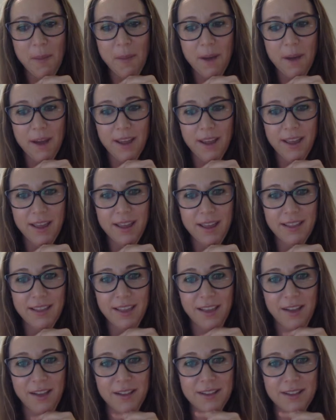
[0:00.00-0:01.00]
bought it
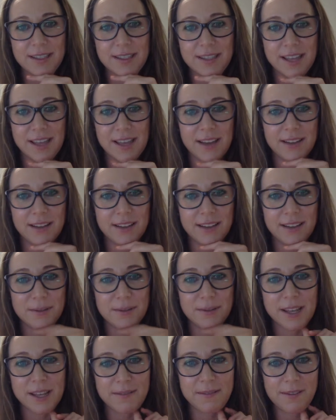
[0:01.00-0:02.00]
like on sale. It
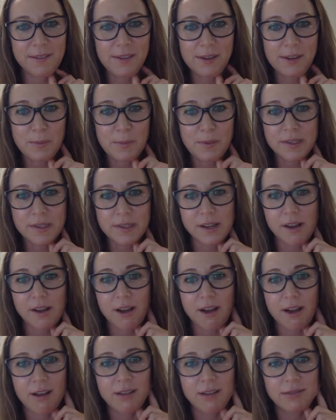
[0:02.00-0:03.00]
was like 50%
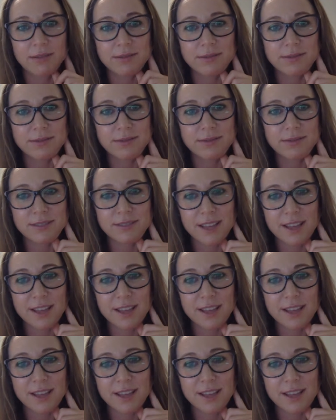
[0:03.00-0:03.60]
off.